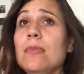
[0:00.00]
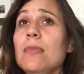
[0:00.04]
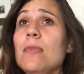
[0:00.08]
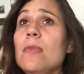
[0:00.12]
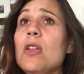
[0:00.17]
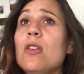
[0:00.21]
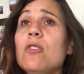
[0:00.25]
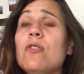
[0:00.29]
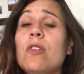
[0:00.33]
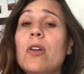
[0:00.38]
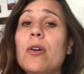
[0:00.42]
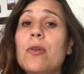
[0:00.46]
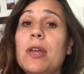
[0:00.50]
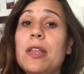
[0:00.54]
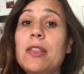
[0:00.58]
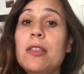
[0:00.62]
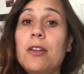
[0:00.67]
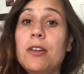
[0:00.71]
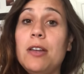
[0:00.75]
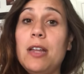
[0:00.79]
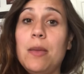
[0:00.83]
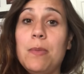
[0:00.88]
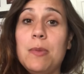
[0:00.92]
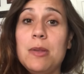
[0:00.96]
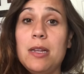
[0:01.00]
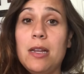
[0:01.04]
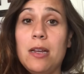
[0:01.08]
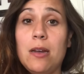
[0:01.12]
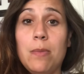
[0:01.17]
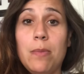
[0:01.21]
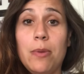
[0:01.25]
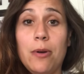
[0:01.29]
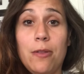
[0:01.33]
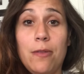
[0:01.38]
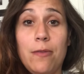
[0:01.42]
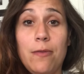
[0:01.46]
So get their name and date of
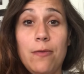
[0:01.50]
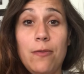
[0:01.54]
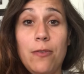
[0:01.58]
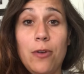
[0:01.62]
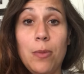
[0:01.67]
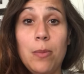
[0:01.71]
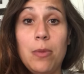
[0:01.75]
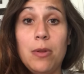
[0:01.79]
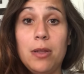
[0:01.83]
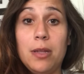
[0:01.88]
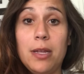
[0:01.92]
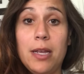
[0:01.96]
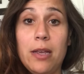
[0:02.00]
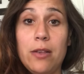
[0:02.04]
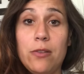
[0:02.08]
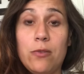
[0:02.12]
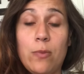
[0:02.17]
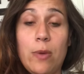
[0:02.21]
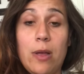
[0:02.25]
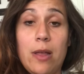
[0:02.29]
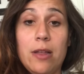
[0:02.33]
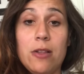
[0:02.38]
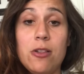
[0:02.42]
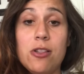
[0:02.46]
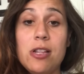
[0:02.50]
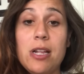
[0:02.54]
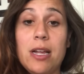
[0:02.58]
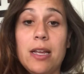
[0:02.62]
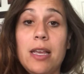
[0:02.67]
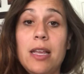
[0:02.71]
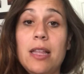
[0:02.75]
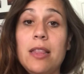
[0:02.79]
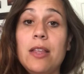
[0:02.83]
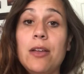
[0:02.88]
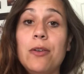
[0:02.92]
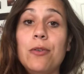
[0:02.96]
birth verbally as well as
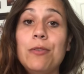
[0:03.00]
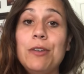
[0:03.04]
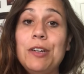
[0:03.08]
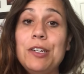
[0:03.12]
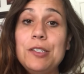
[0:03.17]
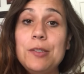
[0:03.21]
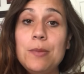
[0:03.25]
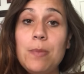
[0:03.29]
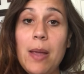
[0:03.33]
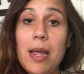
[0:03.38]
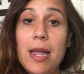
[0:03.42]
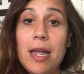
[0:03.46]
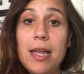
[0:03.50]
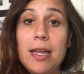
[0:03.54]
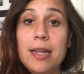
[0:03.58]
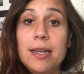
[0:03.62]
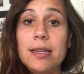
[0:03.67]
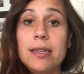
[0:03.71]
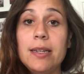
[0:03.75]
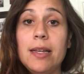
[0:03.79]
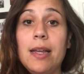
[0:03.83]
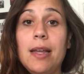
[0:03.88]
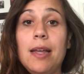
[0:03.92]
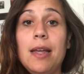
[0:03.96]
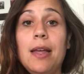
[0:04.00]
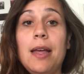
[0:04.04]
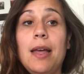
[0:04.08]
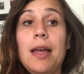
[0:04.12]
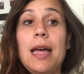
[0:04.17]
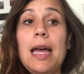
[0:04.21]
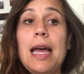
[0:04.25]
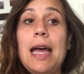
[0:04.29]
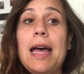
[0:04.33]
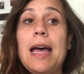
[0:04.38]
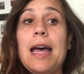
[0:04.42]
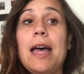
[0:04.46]
checking their wristband.
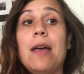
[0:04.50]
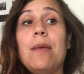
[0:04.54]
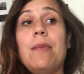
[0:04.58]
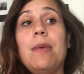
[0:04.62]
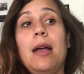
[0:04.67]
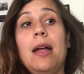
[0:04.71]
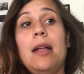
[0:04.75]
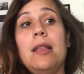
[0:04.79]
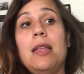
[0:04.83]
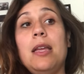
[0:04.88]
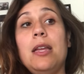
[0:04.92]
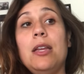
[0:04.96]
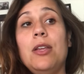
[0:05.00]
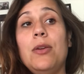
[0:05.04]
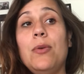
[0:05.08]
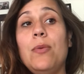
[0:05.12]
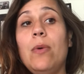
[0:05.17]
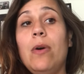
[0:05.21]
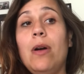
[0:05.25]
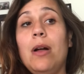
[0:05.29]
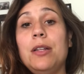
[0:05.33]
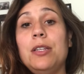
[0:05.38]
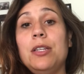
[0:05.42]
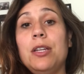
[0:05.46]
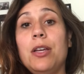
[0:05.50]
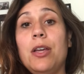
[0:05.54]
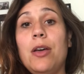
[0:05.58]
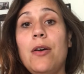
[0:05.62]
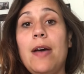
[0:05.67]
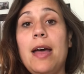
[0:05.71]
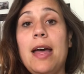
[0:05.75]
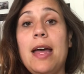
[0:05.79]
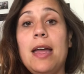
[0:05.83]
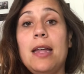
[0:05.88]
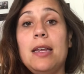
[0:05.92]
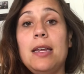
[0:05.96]
And then you want to go
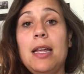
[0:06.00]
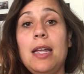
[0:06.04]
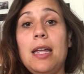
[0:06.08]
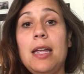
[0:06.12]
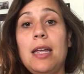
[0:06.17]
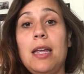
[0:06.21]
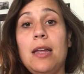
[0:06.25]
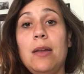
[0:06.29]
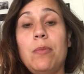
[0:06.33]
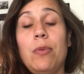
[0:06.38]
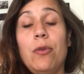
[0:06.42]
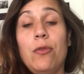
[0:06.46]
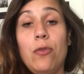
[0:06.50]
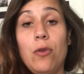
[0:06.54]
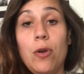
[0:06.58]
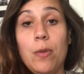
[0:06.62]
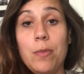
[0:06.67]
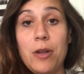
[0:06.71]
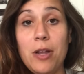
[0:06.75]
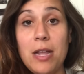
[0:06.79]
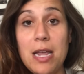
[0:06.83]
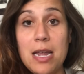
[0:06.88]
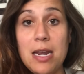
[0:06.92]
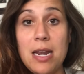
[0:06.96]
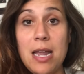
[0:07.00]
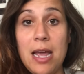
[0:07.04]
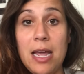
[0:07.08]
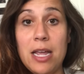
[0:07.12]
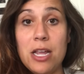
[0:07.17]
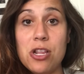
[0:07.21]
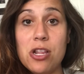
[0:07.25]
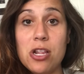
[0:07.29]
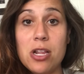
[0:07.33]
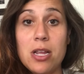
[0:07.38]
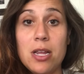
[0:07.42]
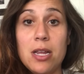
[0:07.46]
ahead and perform your hand
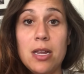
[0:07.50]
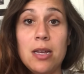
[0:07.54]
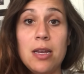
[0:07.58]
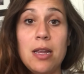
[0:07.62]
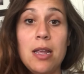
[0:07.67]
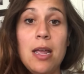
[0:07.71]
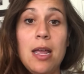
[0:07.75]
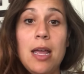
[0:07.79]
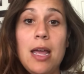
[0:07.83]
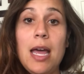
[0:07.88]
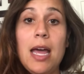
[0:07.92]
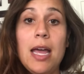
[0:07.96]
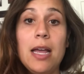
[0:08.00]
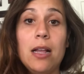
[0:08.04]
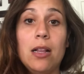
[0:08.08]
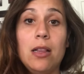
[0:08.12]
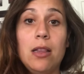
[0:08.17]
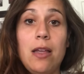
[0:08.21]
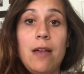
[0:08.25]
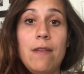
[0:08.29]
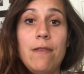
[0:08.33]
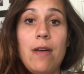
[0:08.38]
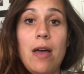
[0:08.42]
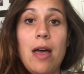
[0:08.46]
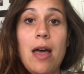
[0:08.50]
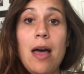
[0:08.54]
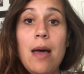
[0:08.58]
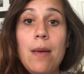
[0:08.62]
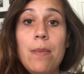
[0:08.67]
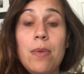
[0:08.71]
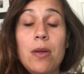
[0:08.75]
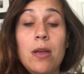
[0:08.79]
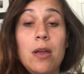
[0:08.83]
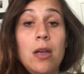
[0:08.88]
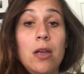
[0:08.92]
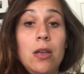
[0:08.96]
hygiene and glove
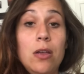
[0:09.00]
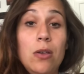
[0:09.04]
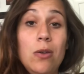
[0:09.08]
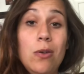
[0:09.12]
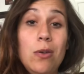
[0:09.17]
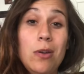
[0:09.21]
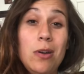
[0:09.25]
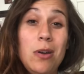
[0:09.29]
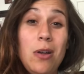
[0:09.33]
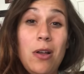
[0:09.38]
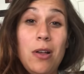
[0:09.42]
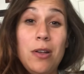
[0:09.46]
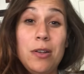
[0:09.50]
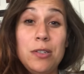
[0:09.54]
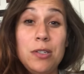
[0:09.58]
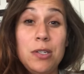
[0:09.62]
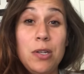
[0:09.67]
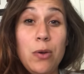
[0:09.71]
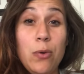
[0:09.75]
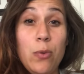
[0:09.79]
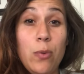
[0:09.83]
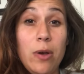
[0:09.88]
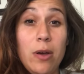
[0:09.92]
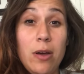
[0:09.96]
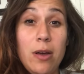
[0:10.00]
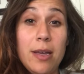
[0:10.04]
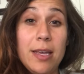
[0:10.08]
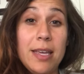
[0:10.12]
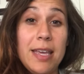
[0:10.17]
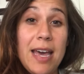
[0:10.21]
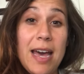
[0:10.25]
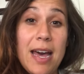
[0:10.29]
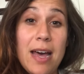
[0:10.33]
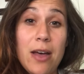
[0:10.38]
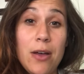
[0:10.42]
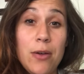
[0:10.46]
up. You can also wear a
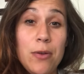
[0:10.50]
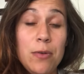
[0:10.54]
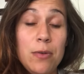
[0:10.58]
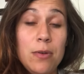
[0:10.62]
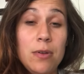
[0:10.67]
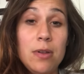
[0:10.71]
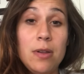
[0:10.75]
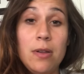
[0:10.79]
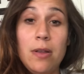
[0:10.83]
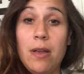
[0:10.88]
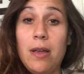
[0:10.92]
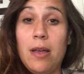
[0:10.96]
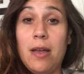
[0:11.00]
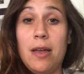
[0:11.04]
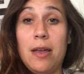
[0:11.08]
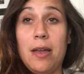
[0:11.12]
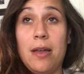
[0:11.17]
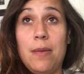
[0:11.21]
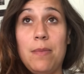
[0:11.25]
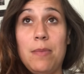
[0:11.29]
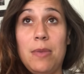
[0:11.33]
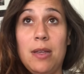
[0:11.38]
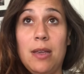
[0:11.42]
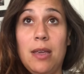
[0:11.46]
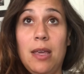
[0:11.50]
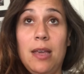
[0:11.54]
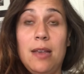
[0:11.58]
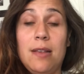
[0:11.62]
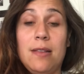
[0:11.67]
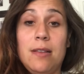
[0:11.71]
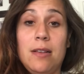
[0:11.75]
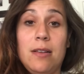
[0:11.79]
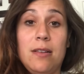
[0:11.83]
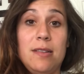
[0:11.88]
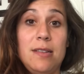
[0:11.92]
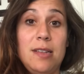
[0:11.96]
gown in case
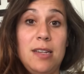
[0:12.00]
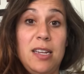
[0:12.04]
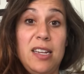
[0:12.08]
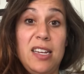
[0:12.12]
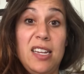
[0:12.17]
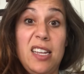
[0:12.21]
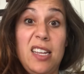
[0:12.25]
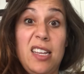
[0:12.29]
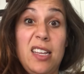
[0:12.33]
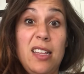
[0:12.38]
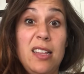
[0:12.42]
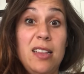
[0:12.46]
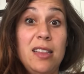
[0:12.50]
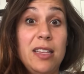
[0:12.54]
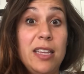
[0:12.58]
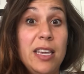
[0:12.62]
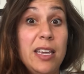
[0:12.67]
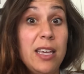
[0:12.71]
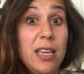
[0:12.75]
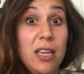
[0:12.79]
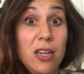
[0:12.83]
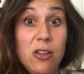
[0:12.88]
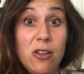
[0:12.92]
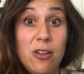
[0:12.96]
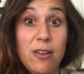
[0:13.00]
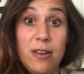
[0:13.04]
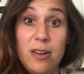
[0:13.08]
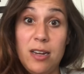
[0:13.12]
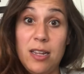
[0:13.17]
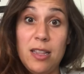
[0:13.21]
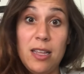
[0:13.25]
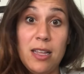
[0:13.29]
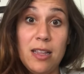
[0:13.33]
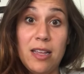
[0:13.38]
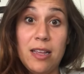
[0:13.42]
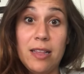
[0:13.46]
there's any leakage or
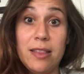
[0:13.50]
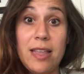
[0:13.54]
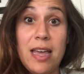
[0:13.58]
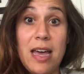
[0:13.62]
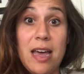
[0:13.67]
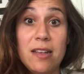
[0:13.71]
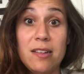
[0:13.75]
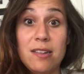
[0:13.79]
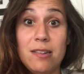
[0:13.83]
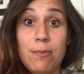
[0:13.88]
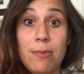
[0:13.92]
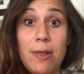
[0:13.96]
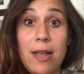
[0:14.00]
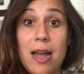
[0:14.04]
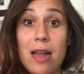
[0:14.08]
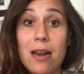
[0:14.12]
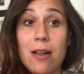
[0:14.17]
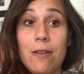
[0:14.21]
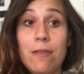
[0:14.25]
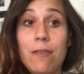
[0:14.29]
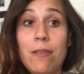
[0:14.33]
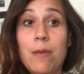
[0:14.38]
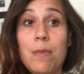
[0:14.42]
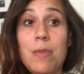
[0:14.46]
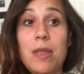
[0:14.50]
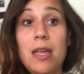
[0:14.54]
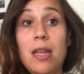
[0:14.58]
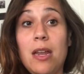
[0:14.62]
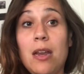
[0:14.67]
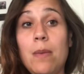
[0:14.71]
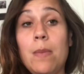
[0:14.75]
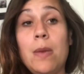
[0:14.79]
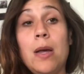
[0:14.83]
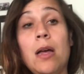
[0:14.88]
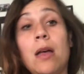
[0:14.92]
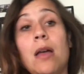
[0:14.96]
anything like that, splatter from the
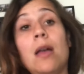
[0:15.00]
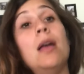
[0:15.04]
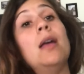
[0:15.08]
enema.